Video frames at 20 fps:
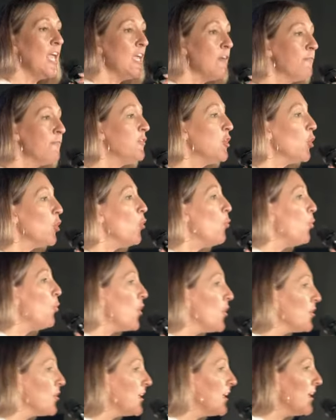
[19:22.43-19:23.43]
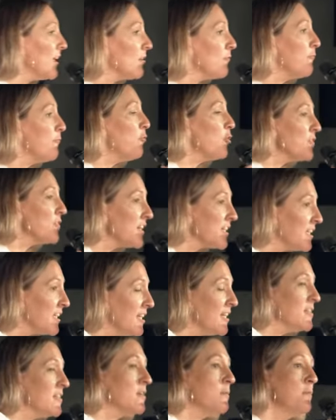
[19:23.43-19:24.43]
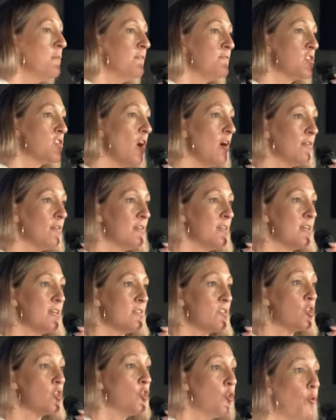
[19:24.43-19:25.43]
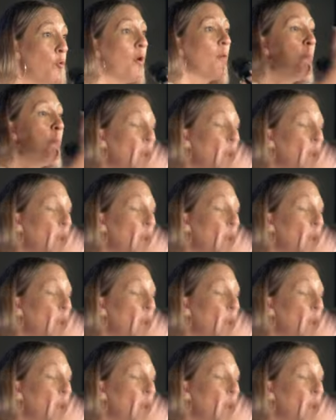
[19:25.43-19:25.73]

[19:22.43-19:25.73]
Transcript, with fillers: If you're working for the kingdom of darkness, your